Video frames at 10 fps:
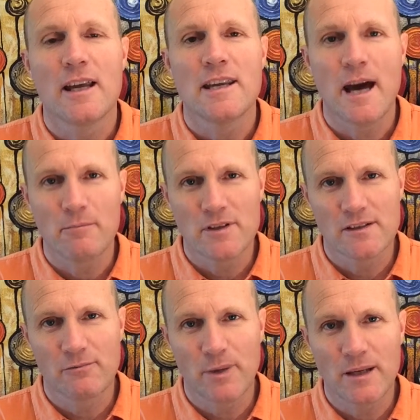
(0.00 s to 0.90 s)
numbers
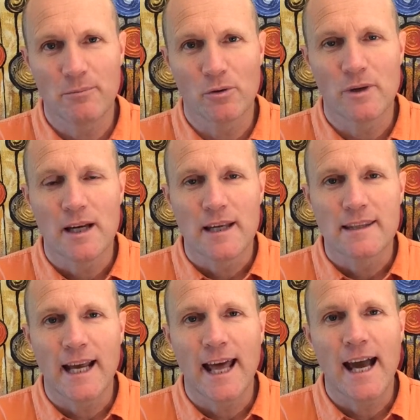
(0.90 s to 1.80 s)
of people
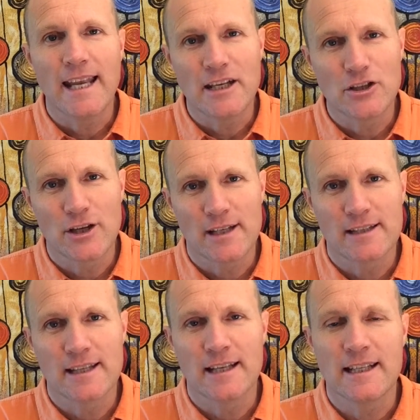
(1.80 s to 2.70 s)
that are
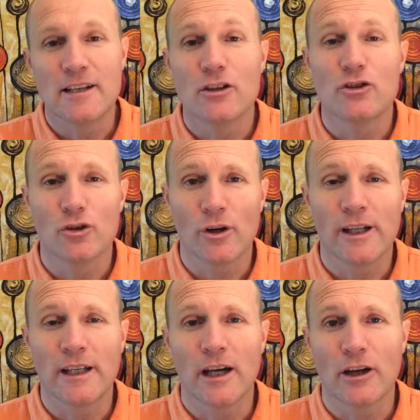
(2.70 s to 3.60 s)
interested in
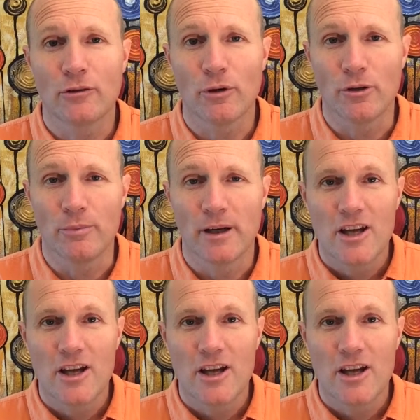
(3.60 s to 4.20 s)
joining a group.